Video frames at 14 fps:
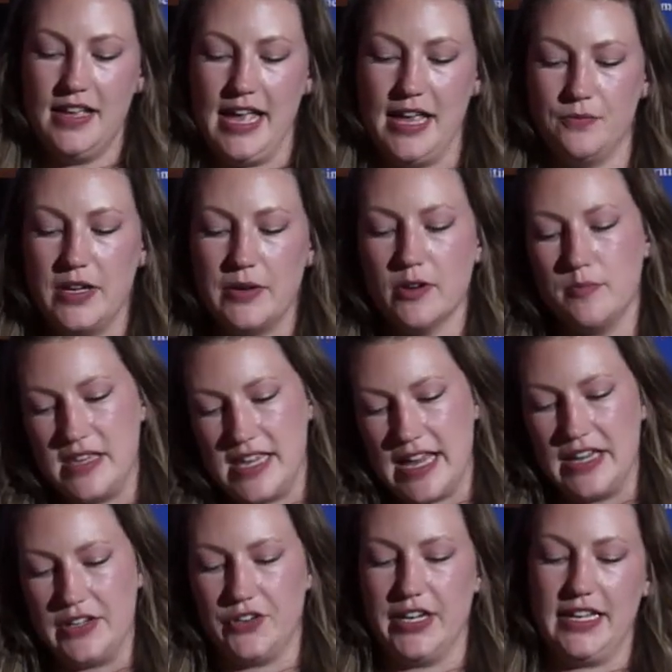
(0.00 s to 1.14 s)
And we were
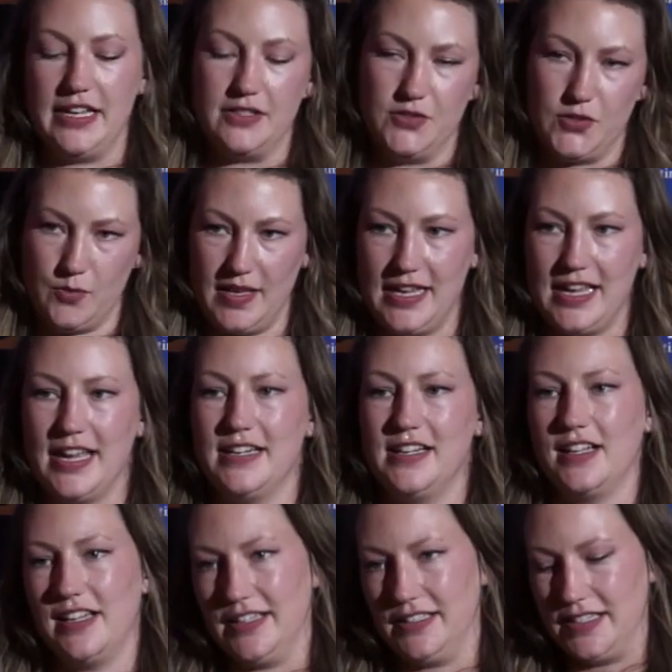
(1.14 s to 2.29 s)
meandering and zooming in and
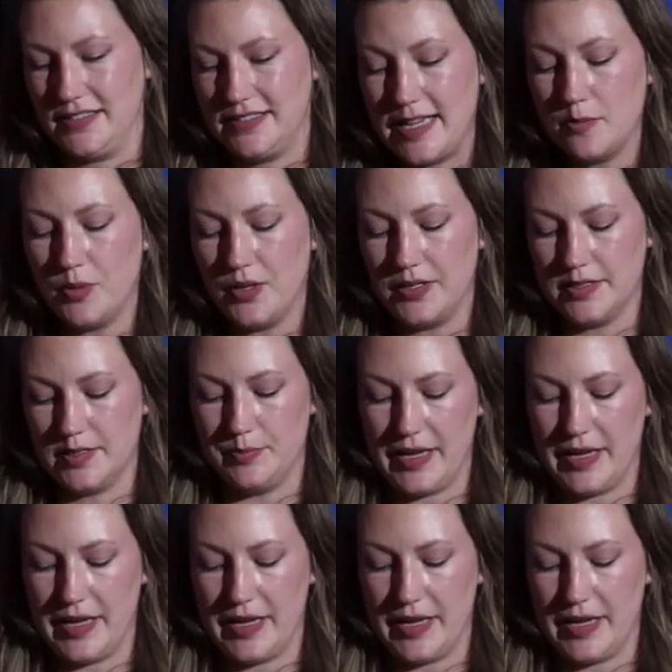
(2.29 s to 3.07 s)
collecting samples,